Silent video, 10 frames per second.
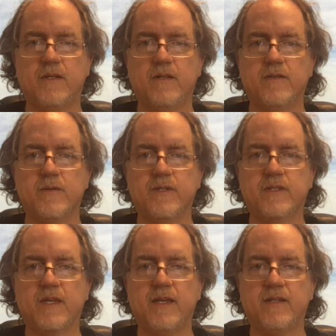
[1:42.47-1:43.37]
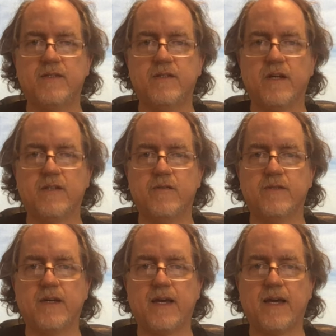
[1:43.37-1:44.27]
So in this case, I can
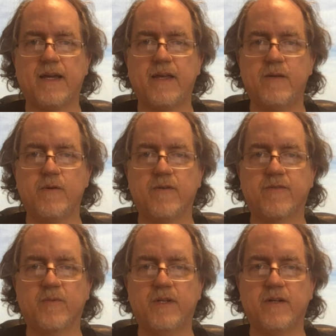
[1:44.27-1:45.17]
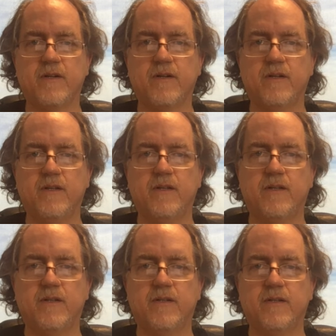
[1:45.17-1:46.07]
use I anywhere from here
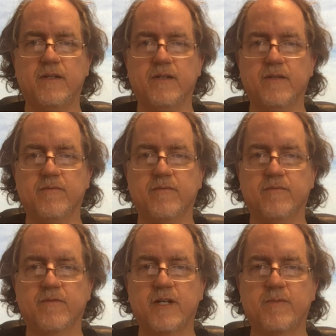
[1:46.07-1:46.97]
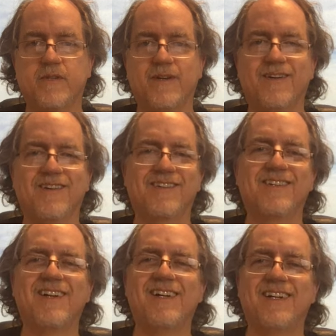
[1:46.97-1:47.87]
to right up to there,
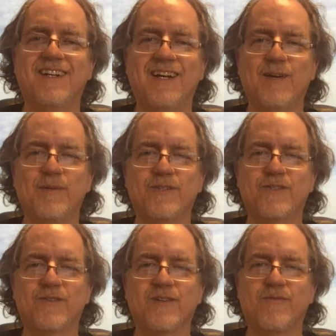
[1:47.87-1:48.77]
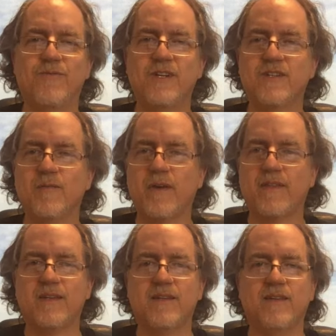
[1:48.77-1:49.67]
but as soon as I finish the
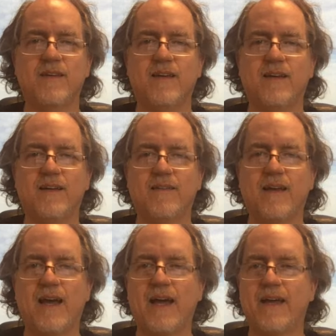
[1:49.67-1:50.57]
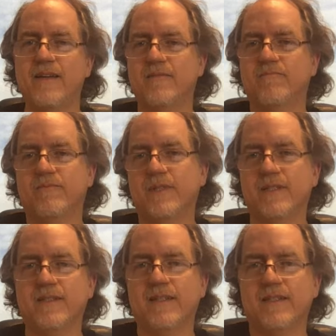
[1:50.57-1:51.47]
method, I
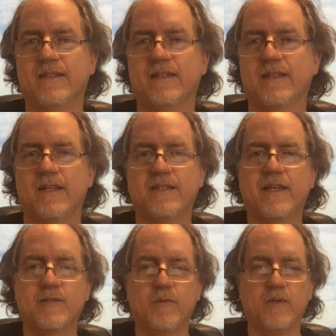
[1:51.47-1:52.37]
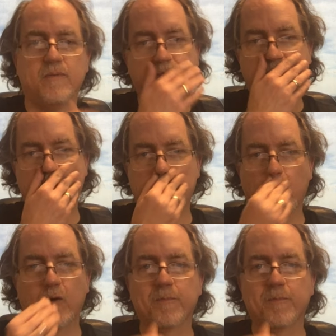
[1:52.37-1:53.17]
isn't accessible anymore.